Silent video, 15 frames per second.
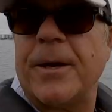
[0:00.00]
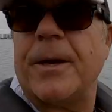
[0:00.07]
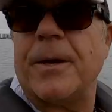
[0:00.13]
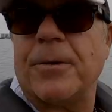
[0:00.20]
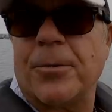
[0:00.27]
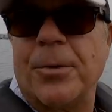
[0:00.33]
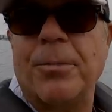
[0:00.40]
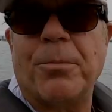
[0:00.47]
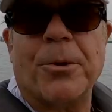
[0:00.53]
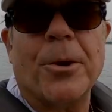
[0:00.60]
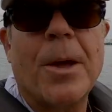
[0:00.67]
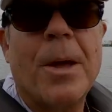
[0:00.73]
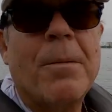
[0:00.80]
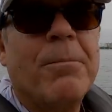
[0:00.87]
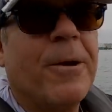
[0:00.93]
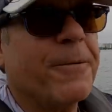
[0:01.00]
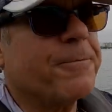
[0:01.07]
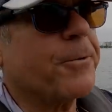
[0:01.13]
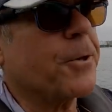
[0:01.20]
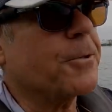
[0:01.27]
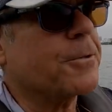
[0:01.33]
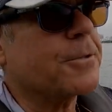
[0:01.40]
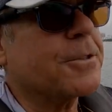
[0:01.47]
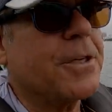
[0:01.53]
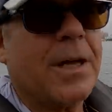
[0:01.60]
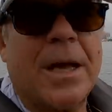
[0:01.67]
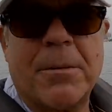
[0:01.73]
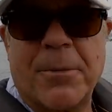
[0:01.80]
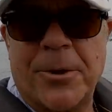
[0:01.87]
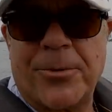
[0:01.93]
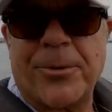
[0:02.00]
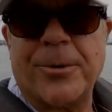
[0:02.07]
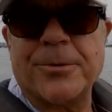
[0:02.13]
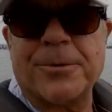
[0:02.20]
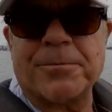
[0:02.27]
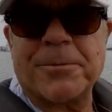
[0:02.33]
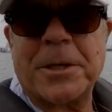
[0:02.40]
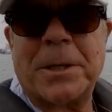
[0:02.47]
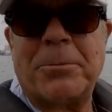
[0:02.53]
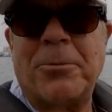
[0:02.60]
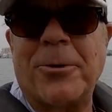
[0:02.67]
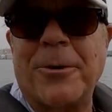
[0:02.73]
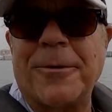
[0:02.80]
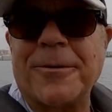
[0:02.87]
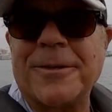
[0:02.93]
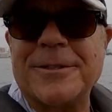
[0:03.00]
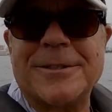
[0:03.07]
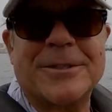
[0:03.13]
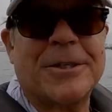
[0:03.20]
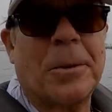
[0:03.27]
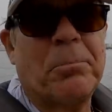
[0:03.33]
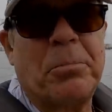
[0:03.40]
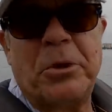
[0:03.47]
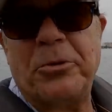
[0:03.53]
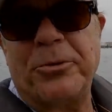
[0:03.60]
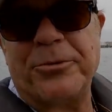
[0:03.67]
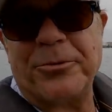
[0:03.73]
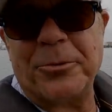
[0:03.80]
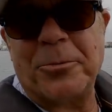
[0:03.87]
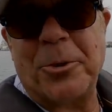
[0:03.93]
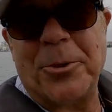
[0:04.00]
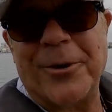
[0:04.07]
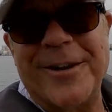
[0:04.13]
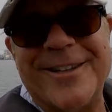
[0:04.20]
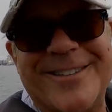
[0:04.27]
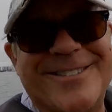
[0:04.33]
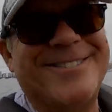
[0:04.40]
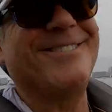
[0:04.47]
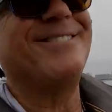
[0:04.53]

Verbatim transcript: freaking grouper. But first, I'm gonna throw some topwater because it's a beautiful morning.